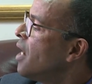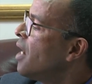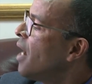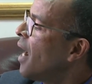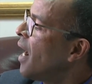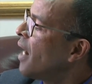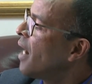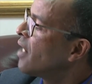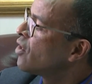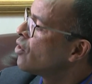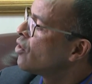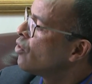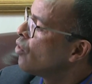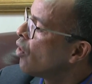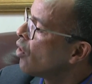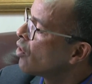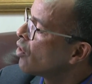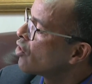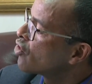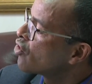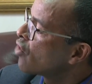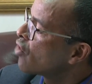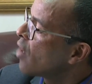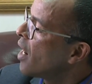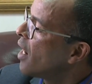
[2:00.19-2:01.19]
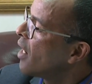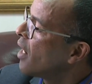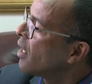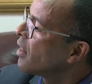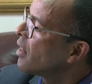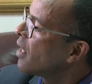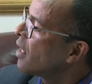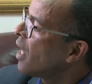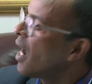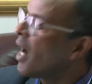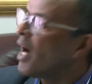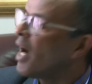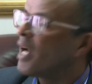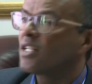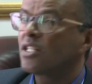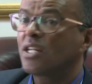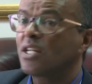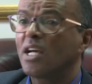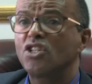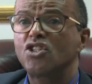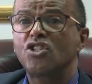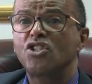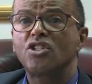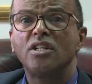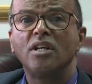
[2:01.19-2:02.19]
at your trial are
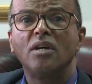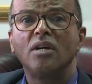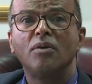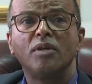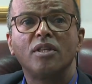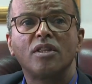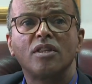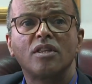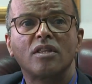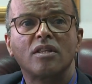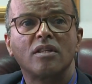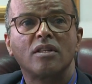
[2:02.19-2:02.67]
attached herewith.